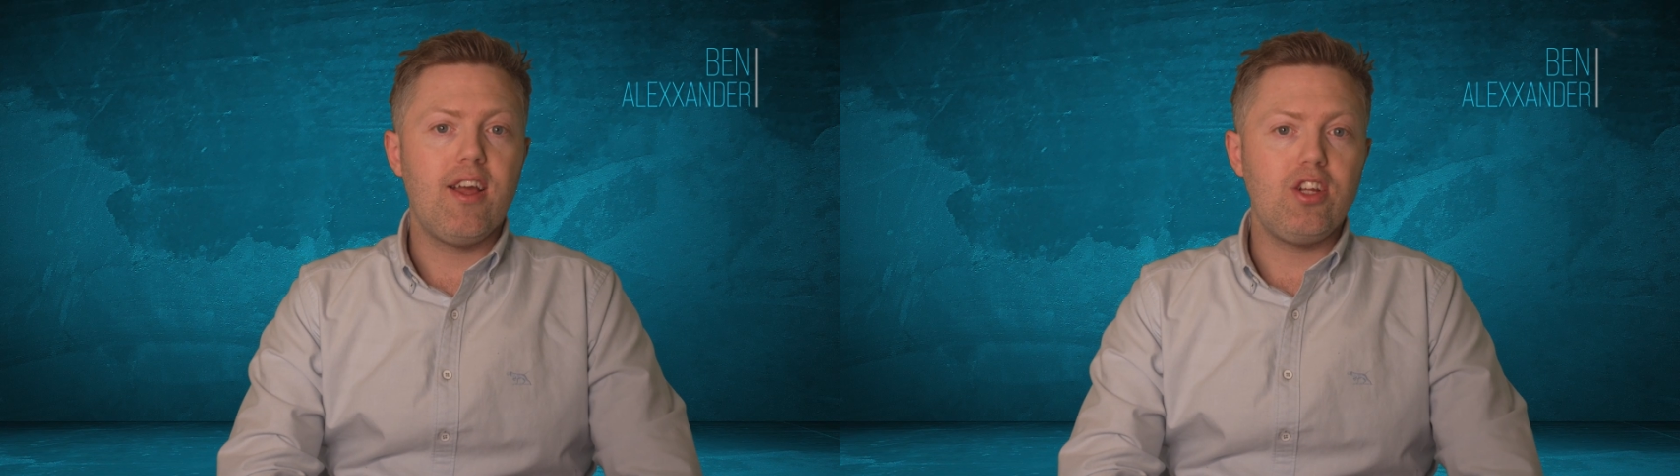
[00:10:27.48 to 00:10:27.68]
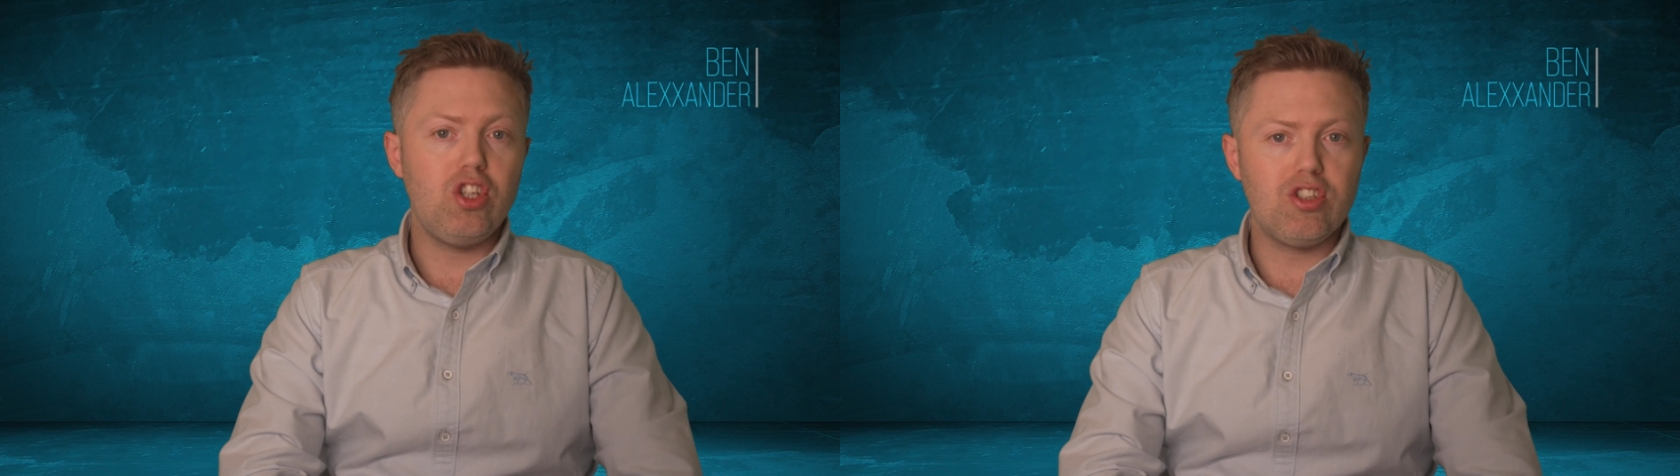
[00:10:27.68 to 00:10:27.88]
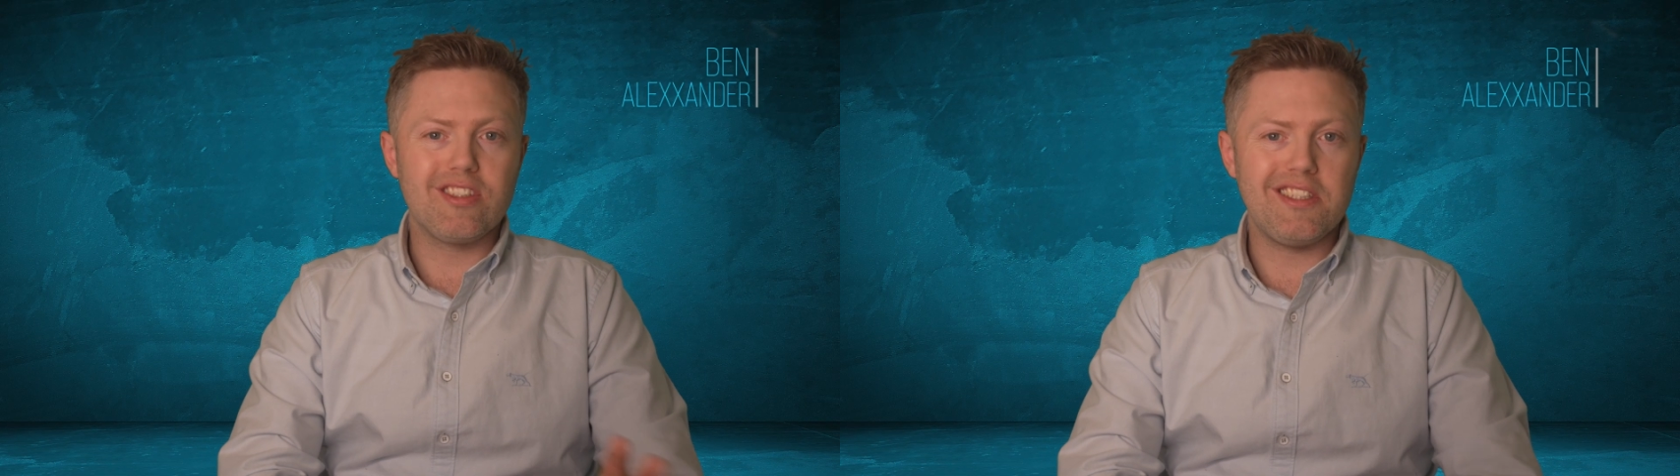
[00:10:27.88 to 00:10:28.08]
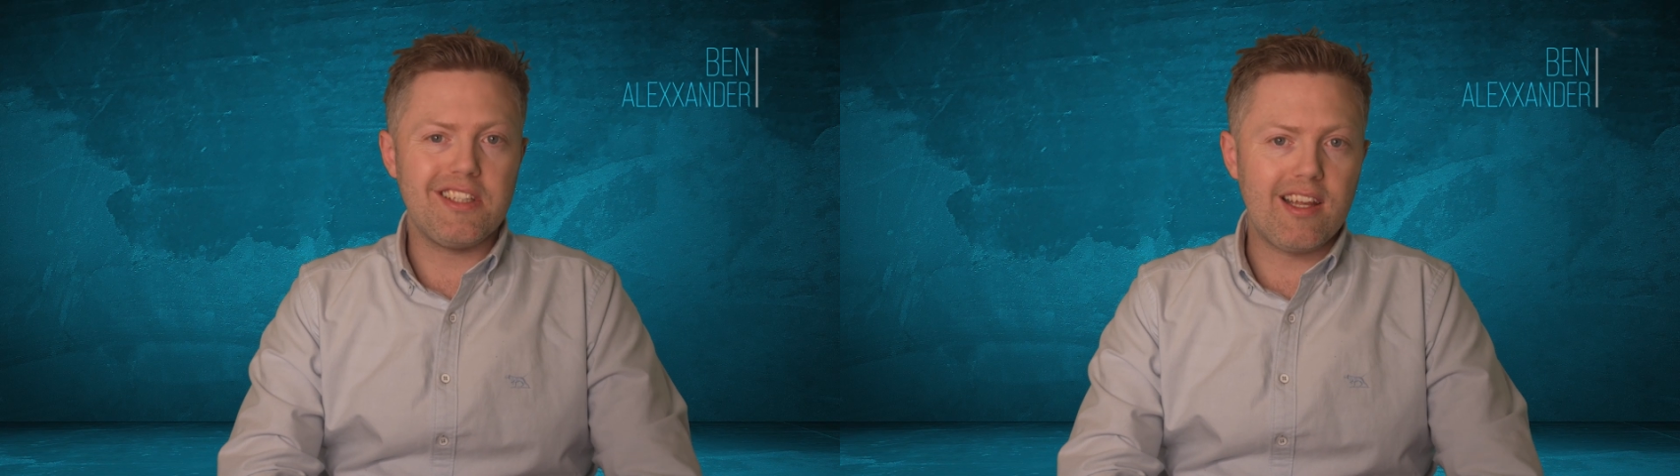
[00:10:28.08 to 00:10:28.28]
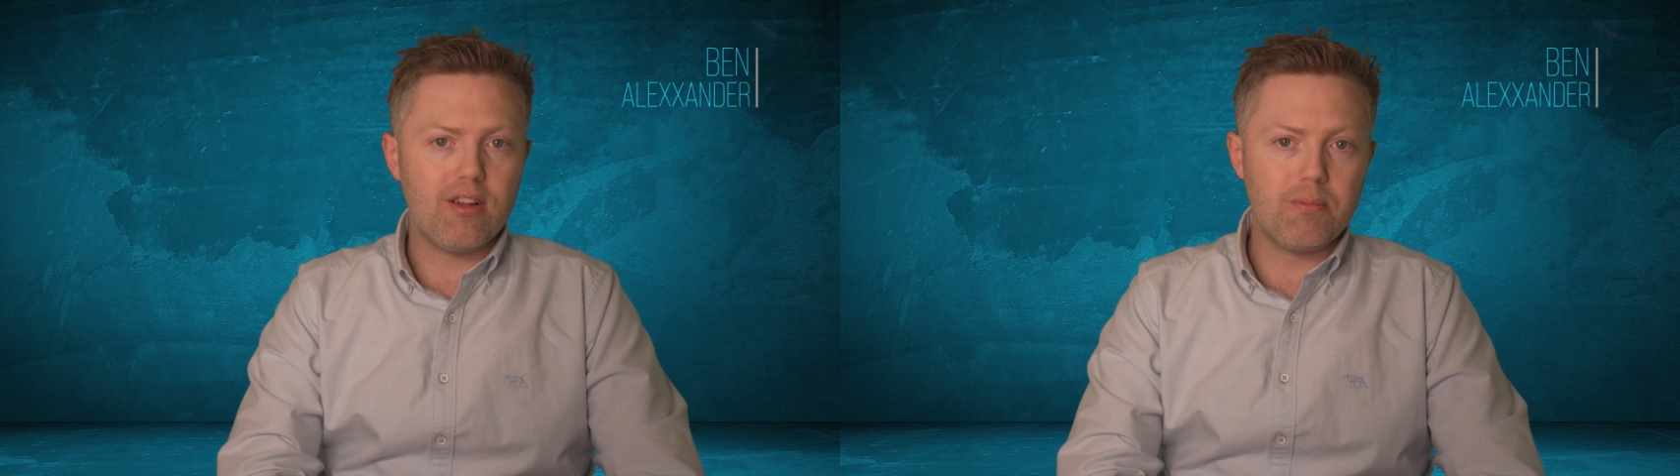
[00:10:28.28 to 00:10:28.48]
You just
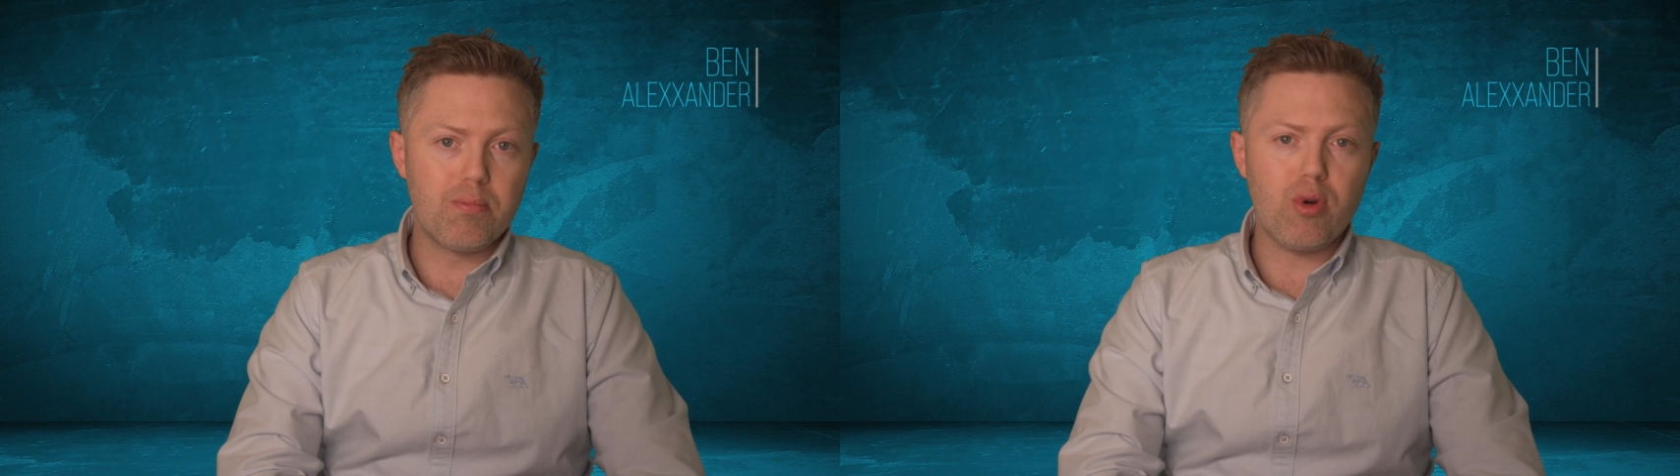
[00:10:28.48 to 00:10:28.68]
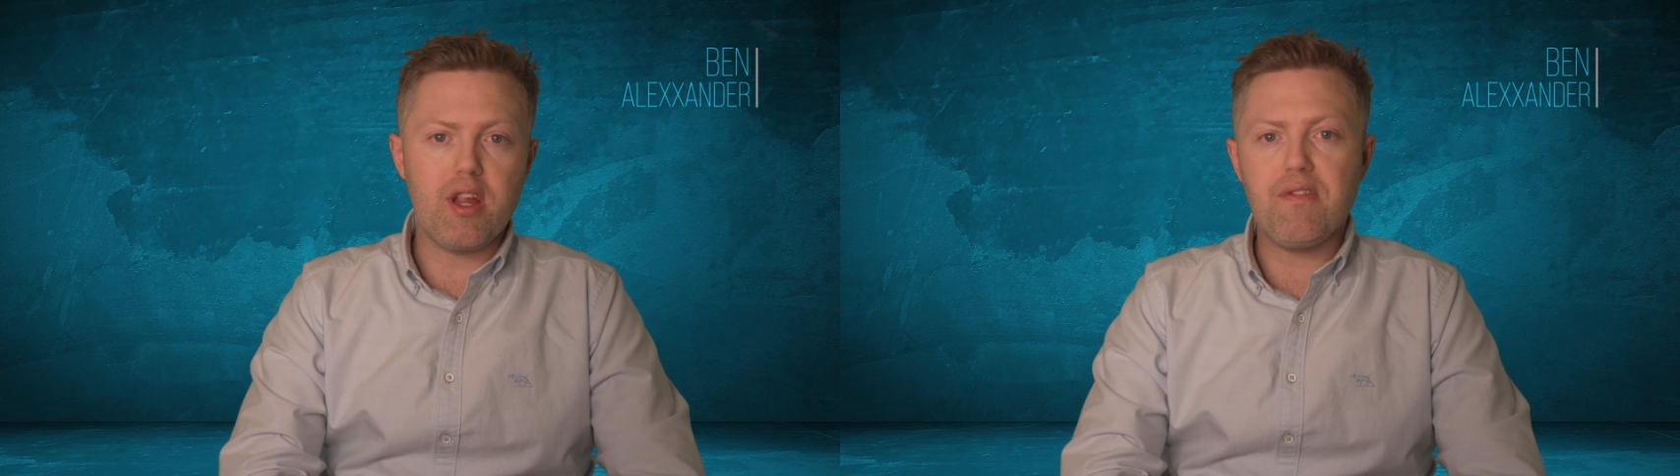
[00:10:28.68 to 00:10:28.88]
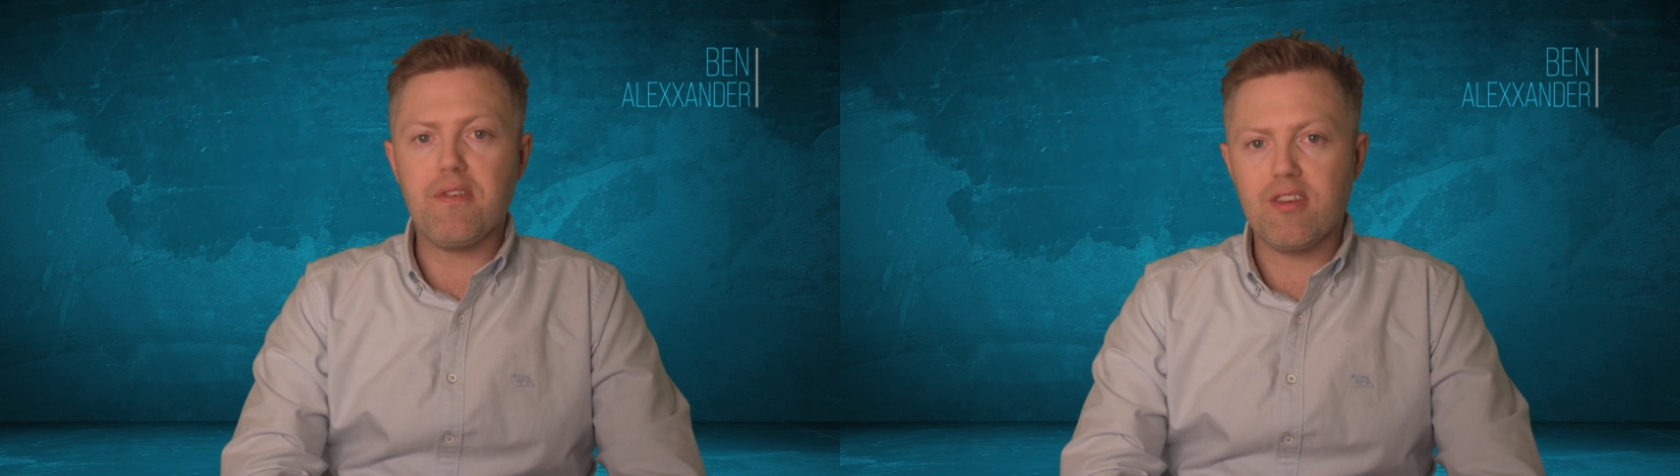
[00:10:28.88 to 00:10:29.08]
need a little brief